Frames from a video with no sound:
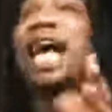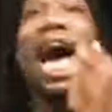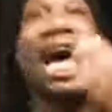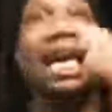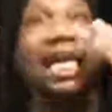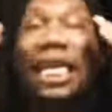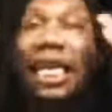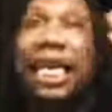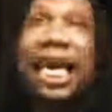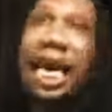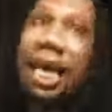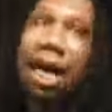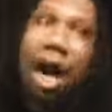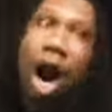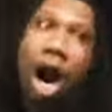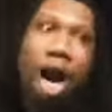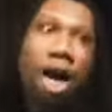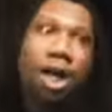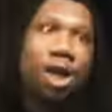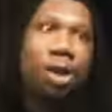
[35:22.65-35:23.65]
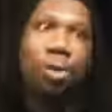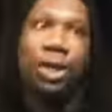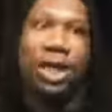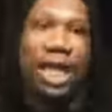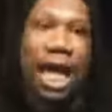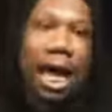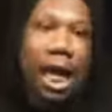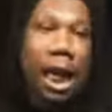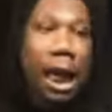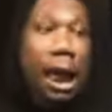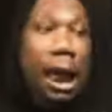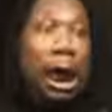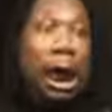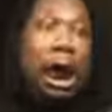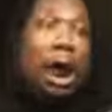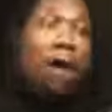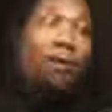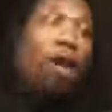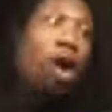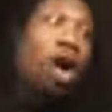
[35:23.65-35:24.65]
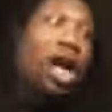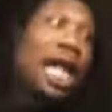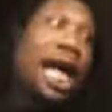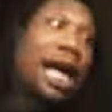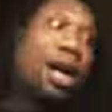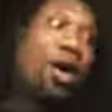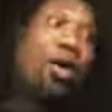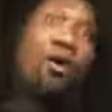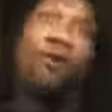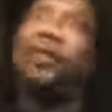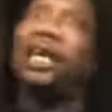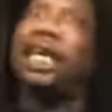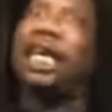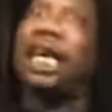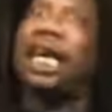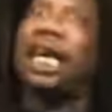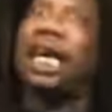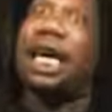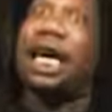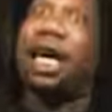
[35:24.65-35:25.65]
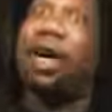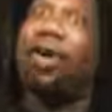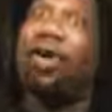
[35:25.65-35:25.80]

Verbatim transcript: I can't argue with that. Leave all that over there.